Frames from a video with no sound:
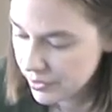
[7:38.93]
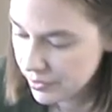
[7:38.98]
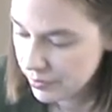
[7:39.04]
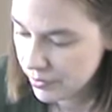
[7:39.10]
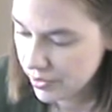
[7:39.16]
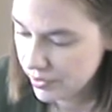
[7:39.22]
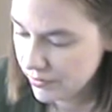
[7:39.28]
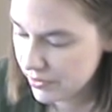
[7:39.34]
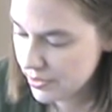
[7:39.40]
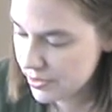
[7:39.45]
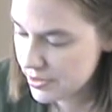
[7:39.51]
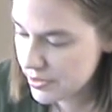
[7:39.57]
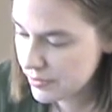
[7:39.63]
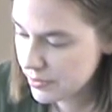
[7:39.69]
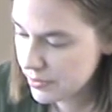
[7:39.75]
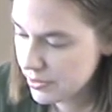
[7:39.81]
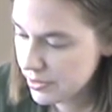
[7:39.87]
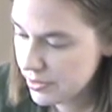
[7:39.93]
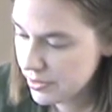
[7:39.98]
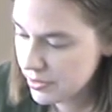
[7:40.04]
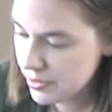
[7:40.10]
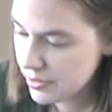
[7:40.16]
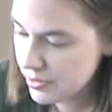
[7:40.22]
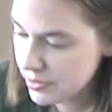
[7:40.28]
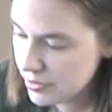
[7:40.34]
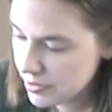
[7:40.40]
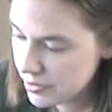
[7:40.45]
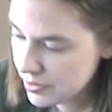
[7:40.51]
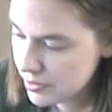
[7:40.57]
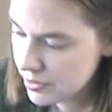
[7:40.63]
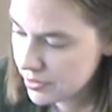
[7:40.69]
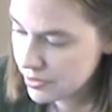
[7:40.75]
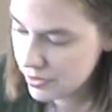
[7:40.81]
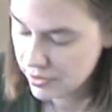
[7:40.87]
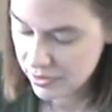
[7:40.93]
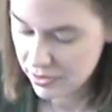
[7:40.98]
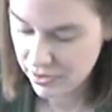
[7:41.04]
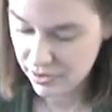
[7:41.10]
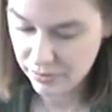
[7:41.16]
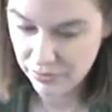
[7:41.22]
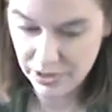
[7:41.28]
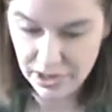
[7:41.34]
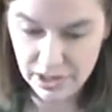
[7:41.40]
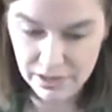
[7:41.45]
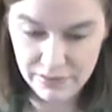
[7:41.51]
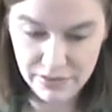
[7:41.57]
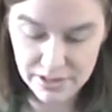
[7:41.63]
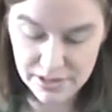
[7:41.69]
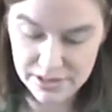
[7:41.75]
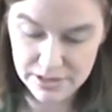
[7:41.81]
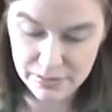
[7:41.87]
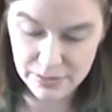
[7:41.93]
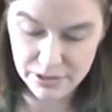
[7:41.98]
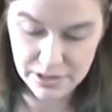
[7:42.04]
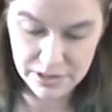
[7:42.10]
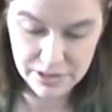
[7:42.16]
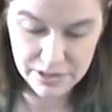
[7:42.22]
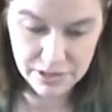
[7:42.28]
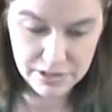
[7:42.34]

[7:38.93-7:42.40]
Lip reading: We have this one, and we have this one.